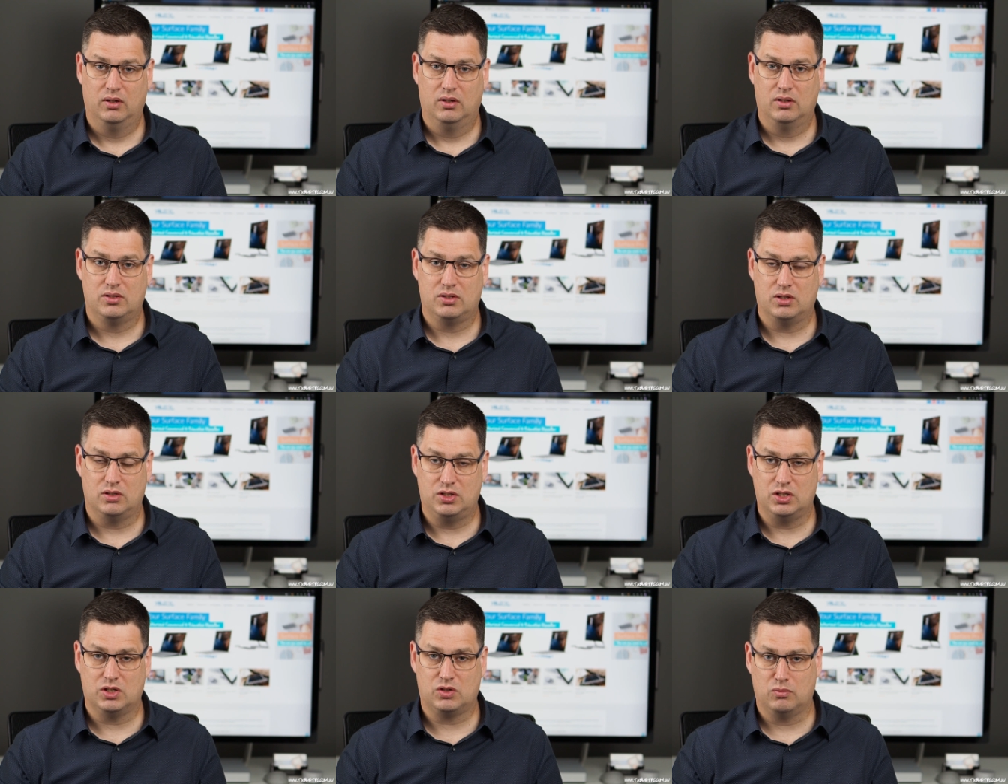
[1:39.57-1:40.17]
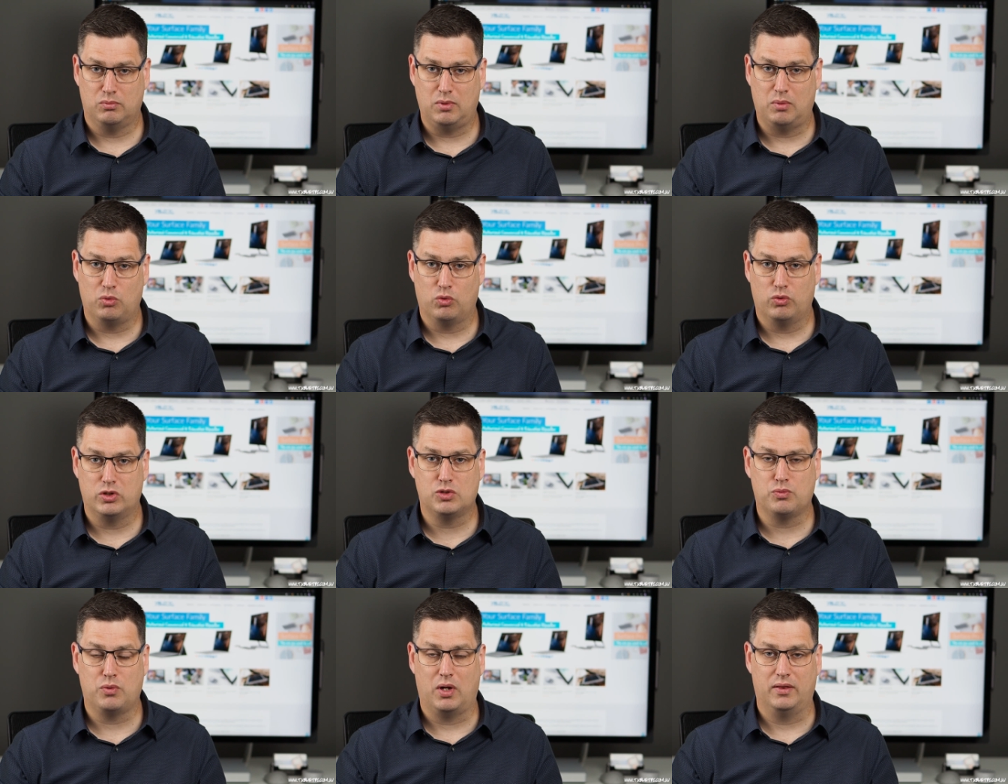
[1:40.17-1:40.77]
so just remember
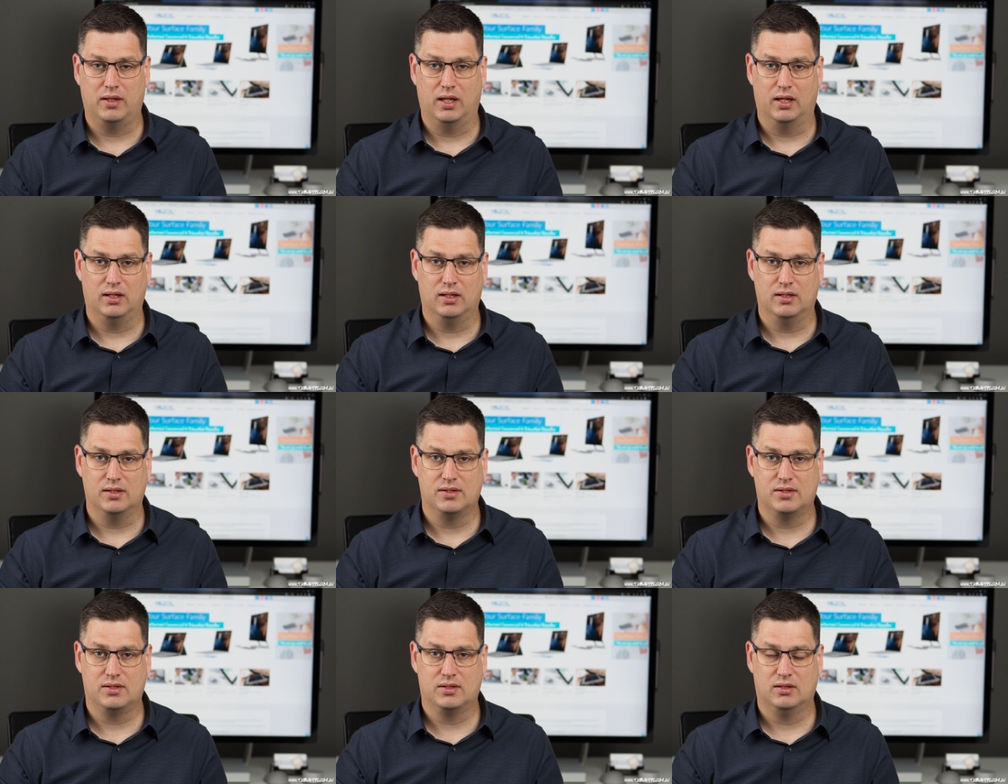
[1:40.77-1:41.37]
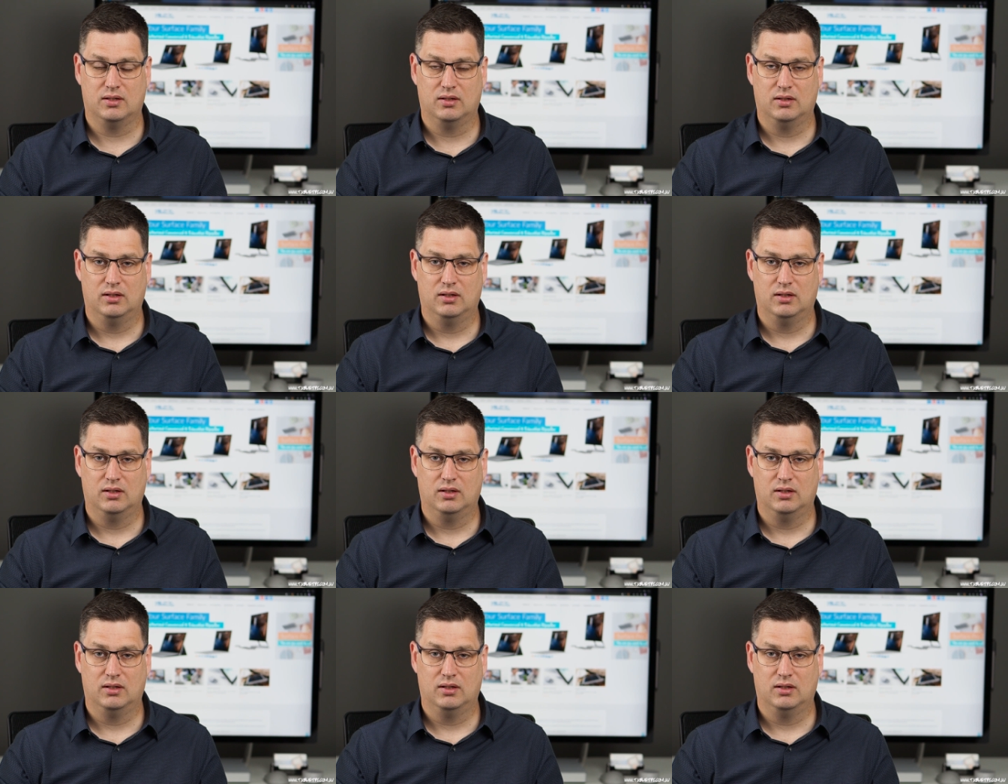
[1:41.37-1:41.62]
which one that is.